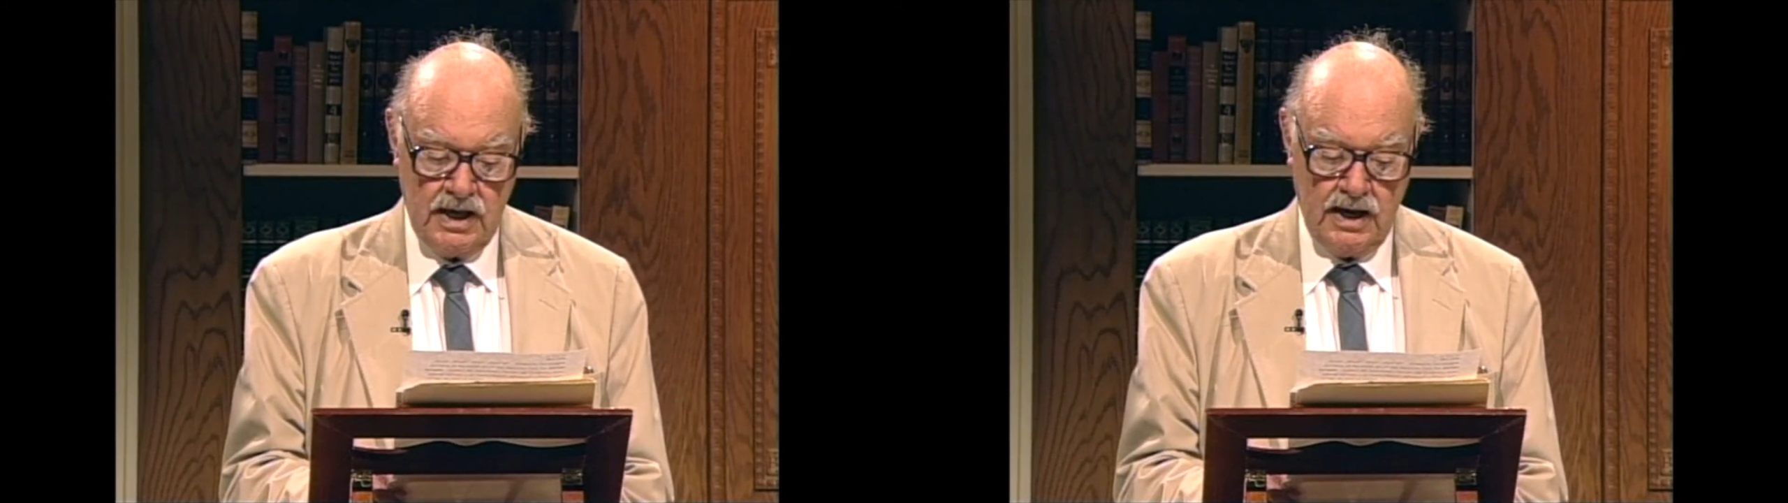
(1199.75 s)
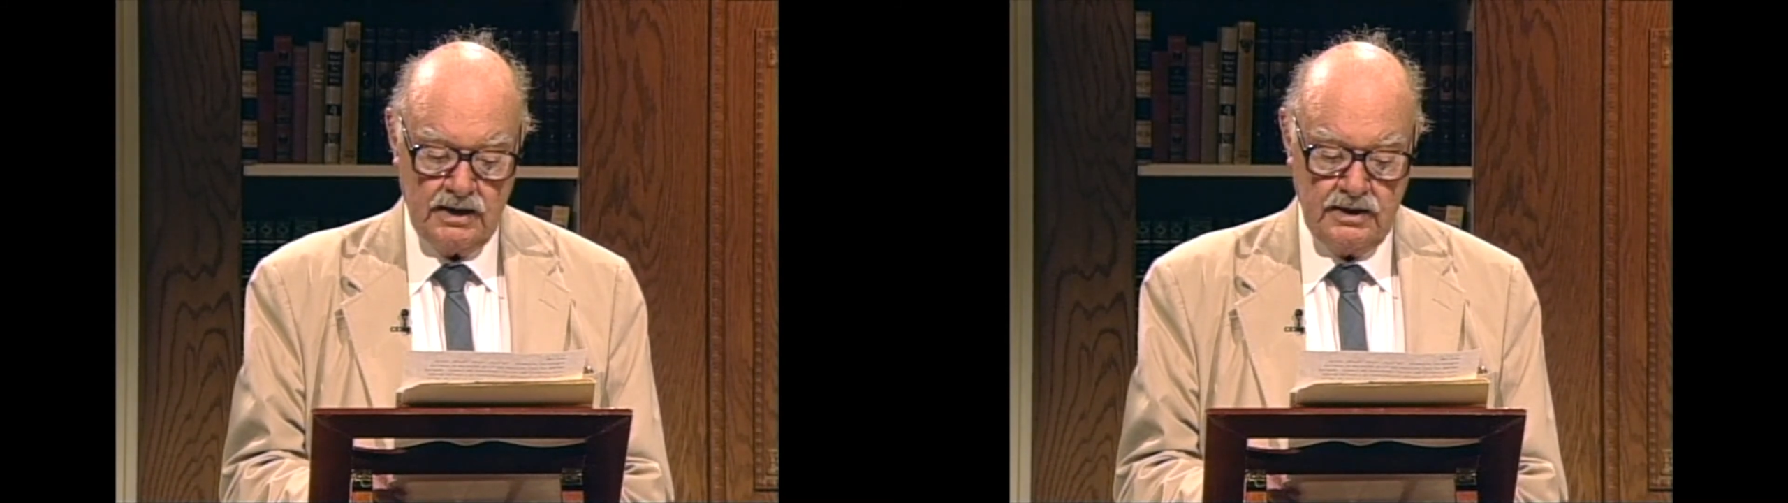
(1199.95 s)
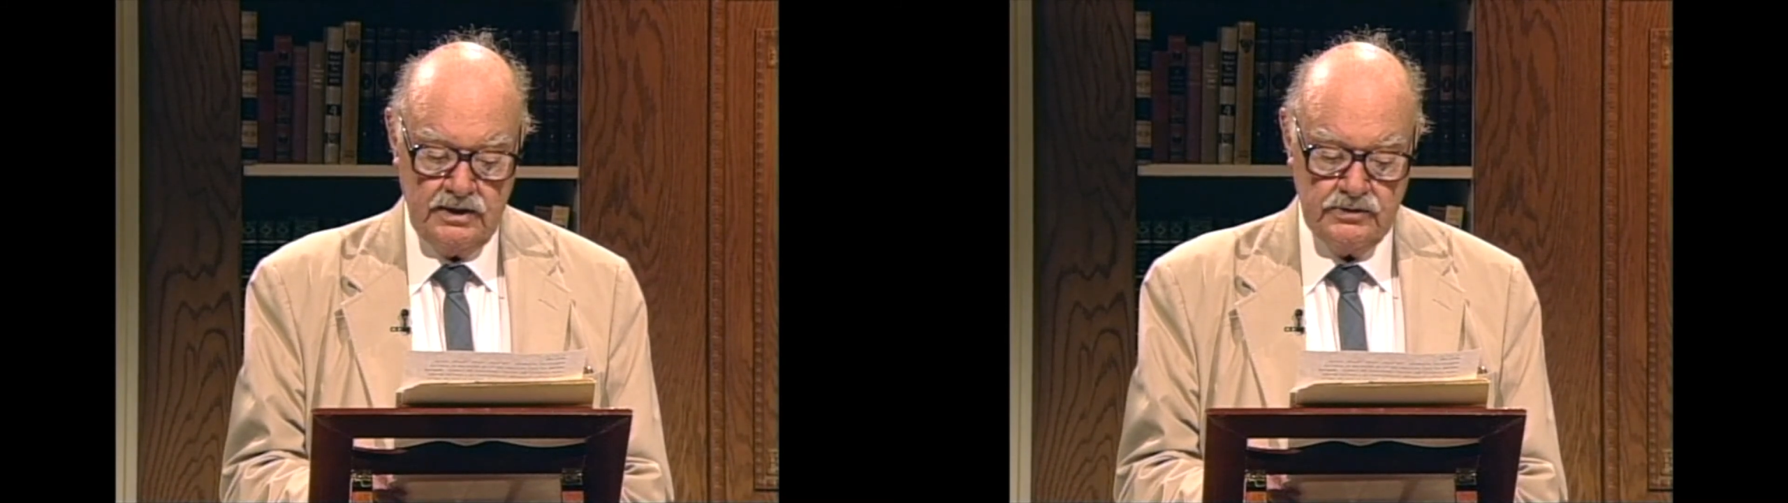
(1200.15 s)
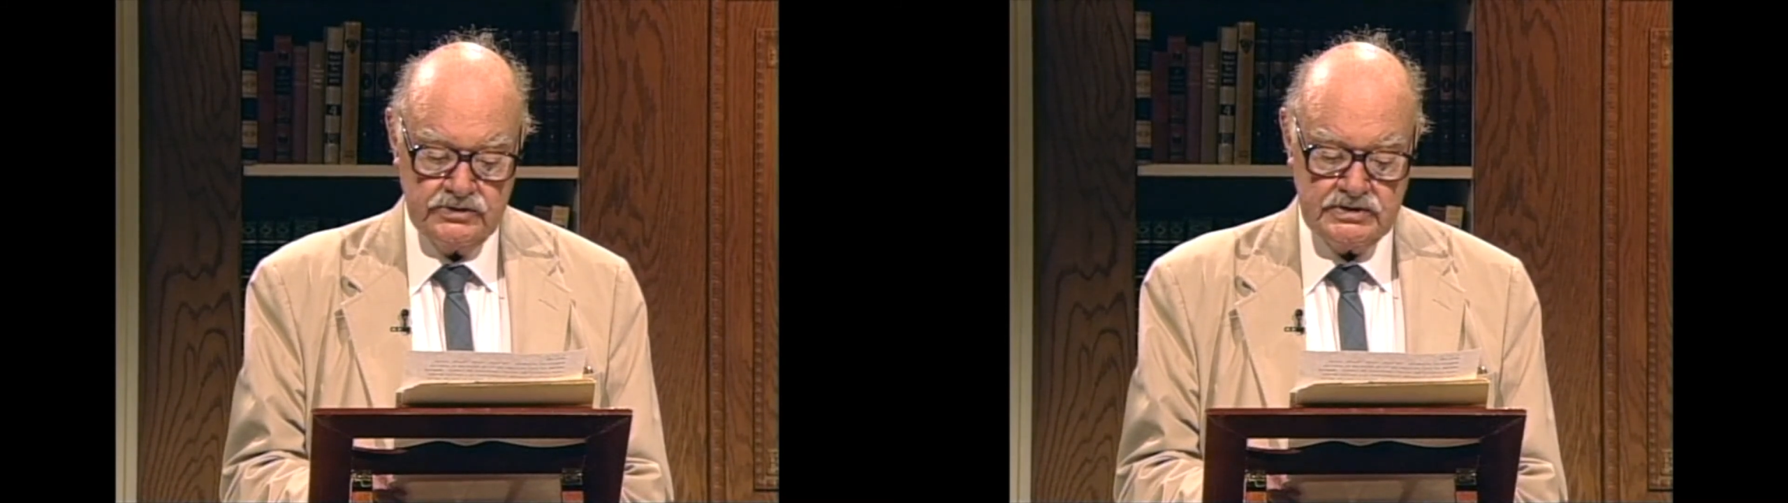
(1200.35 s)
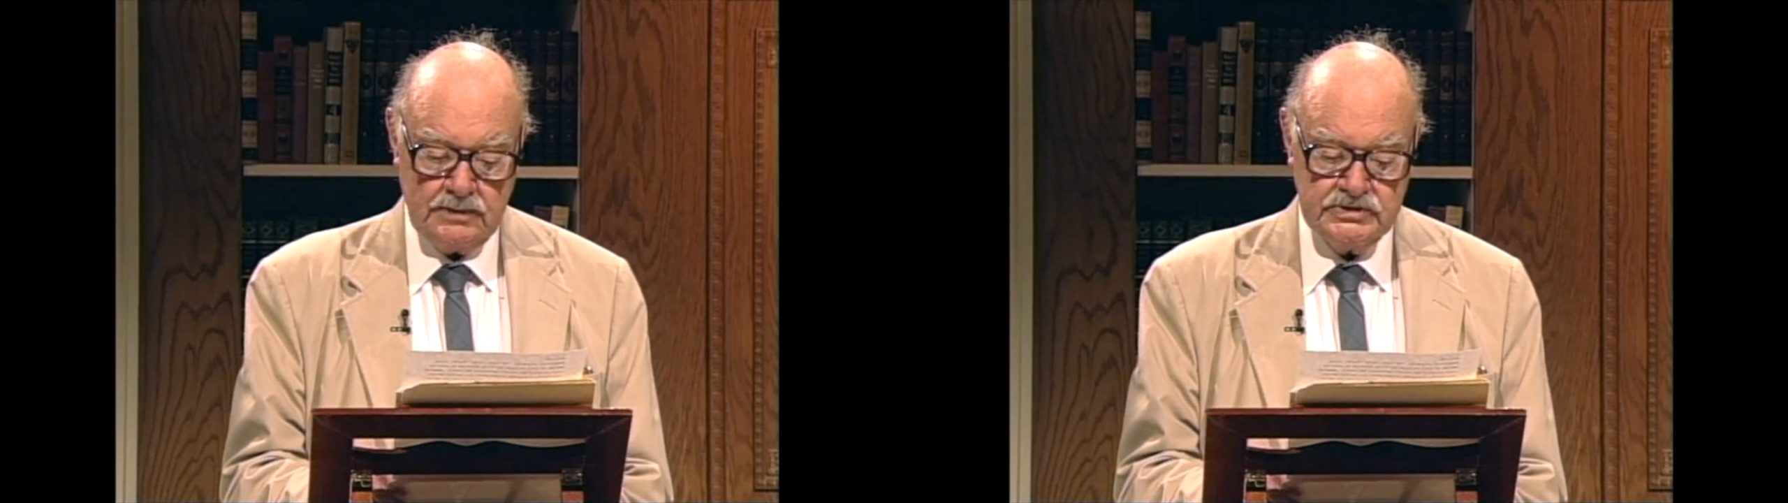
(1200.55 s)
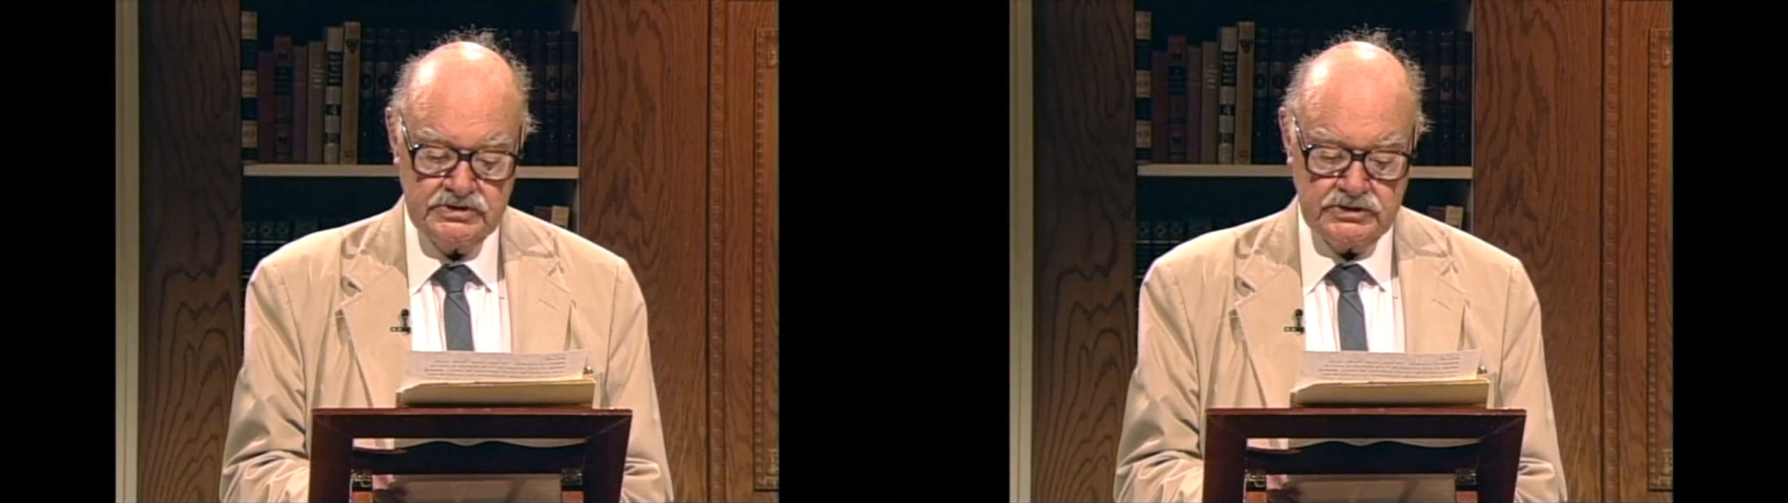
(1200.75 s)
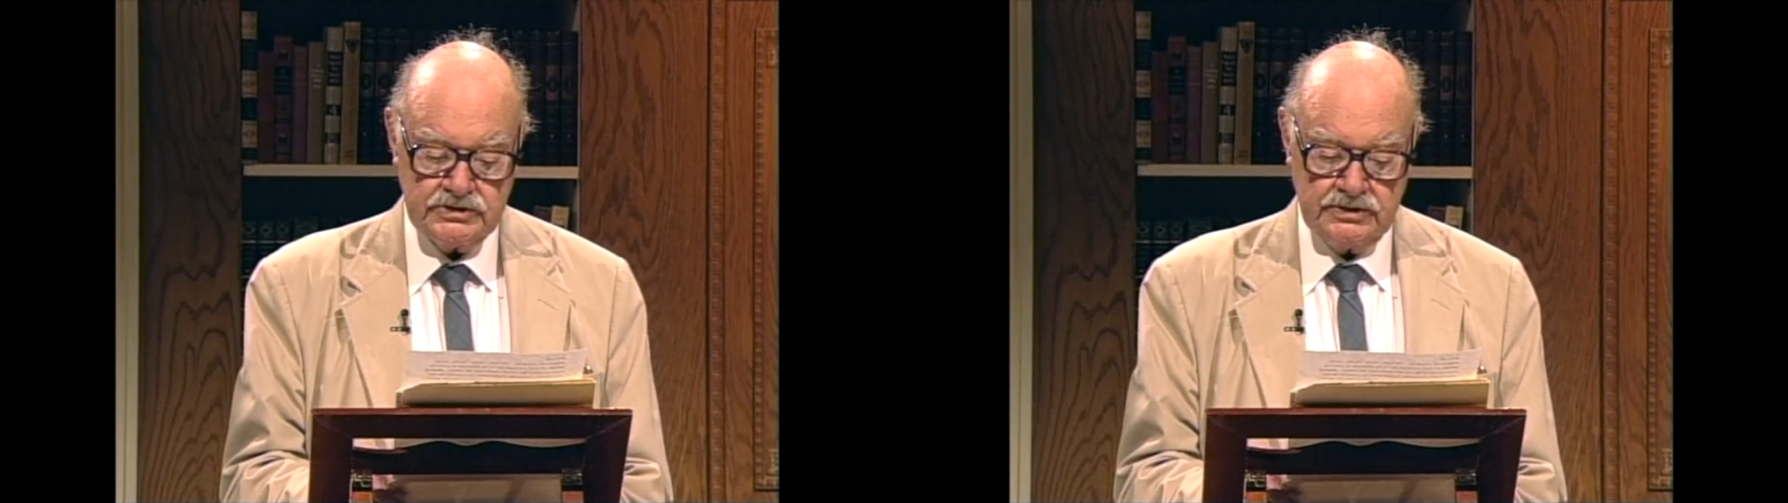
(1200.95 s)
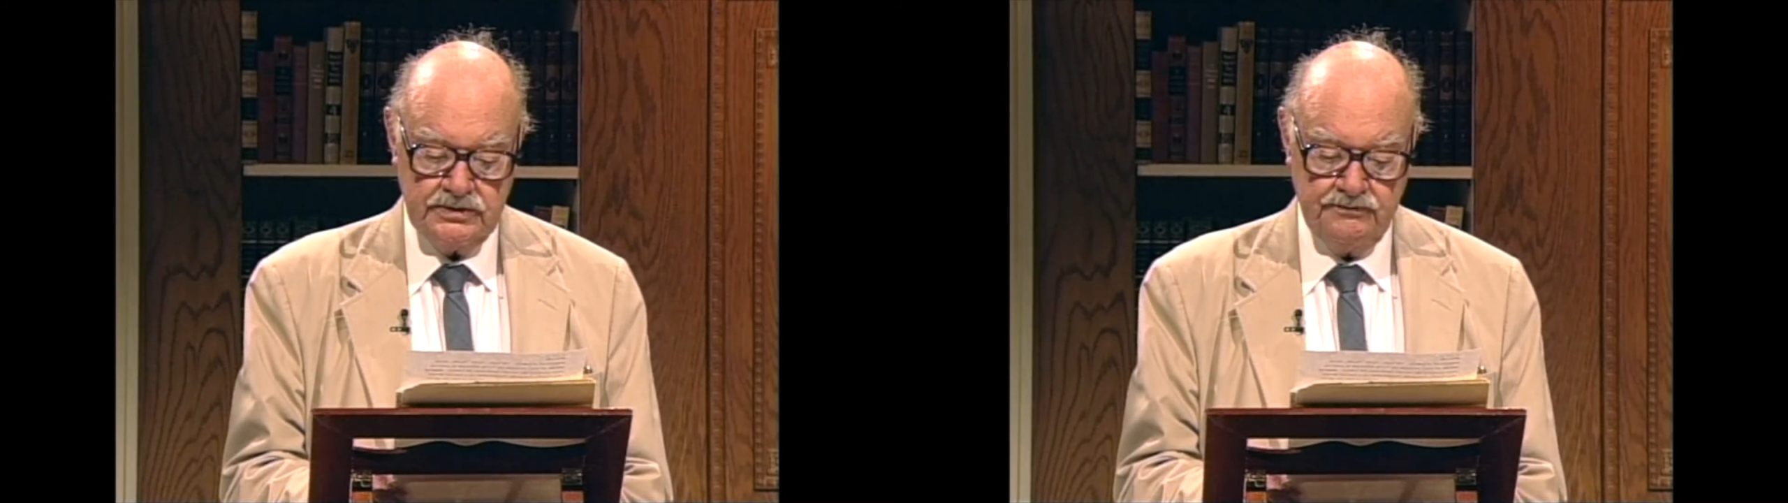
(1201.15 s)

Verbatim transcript: on either supposition,